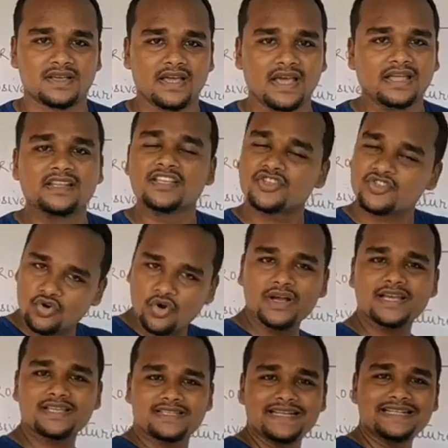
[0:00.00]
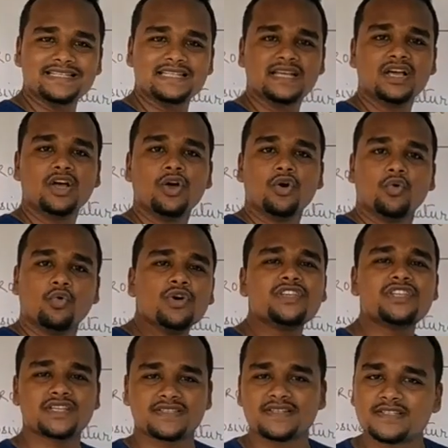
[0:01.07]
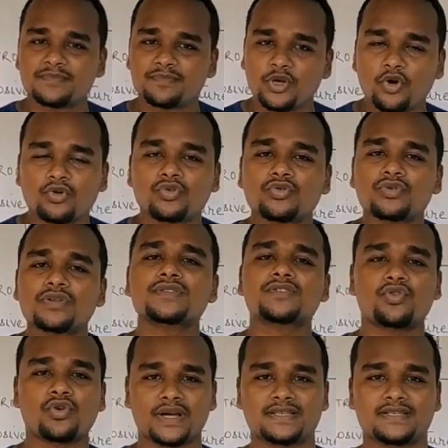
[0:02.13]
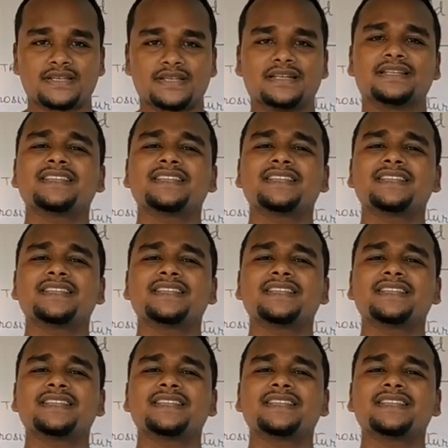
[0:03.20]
And the strong acids, which acids belong to this strong acid?